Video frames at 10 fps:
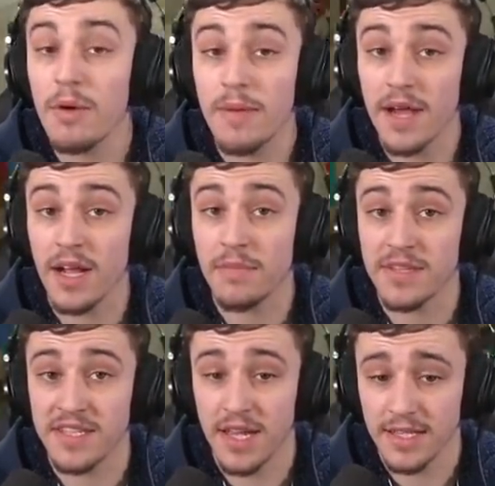back up the
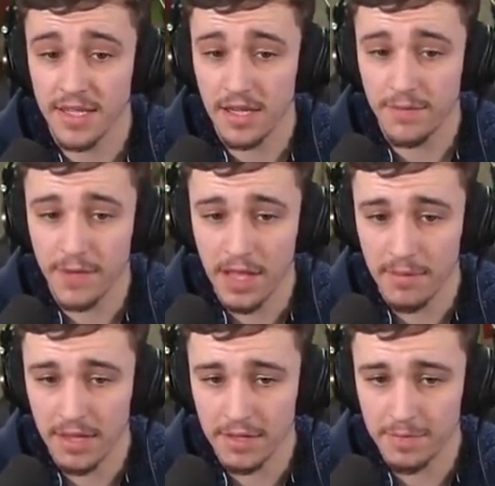stairs here, if we come
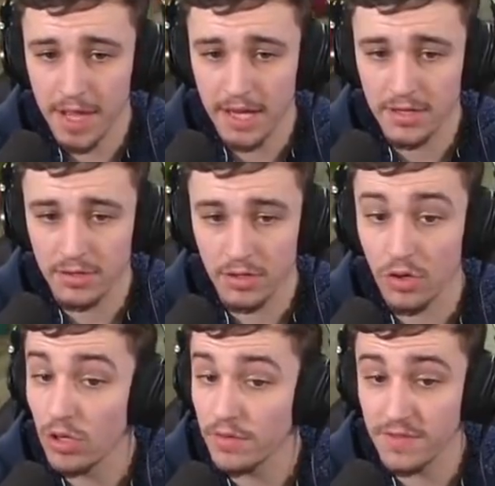out this back door,
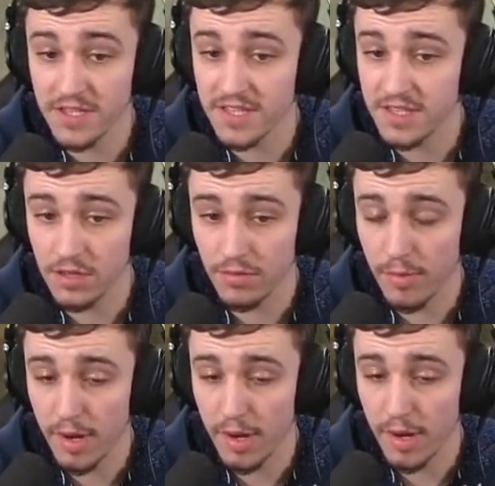all of this still
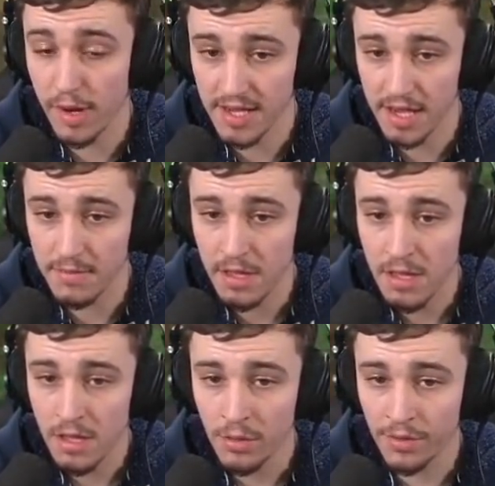remains the same.
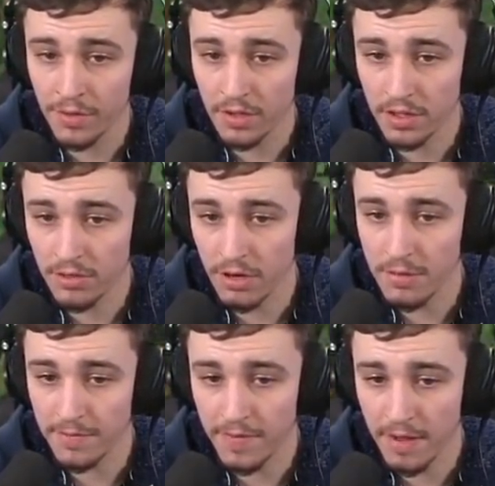We've got the
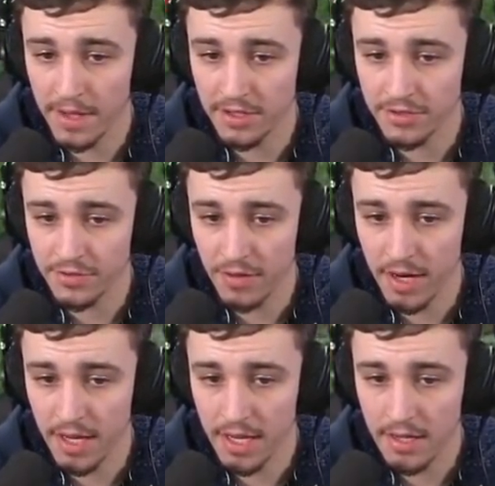creeper farm entrance
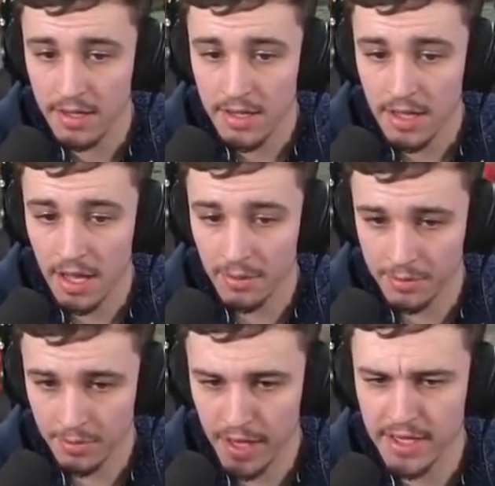right here,
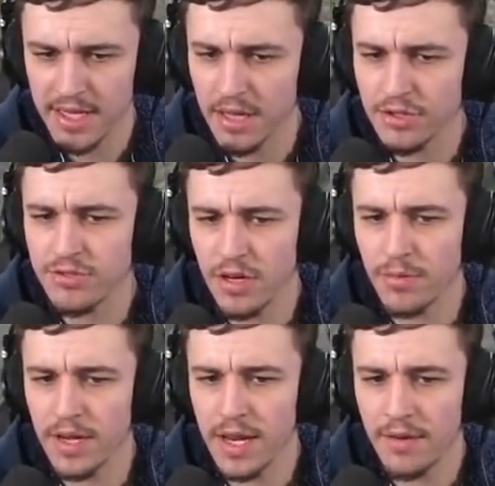which we'll head down straight
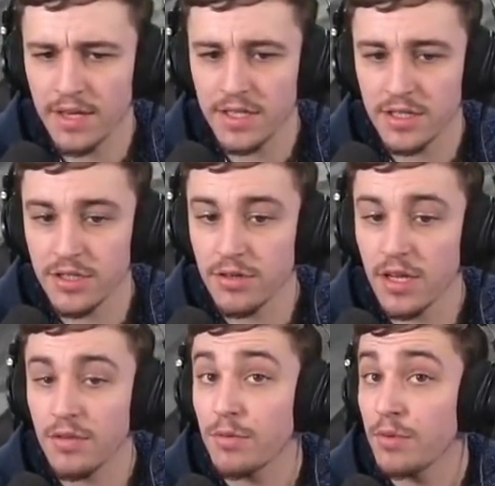away now, actually, and show you
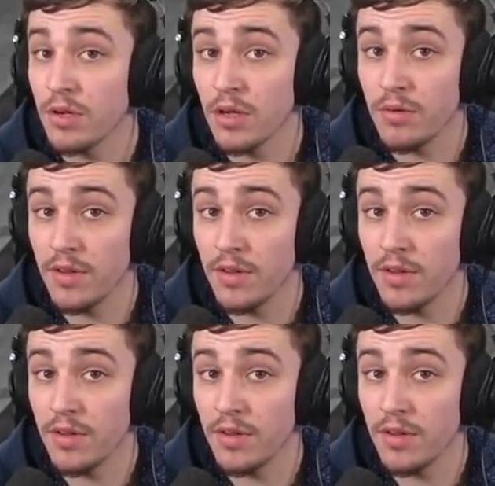guys what we've got going on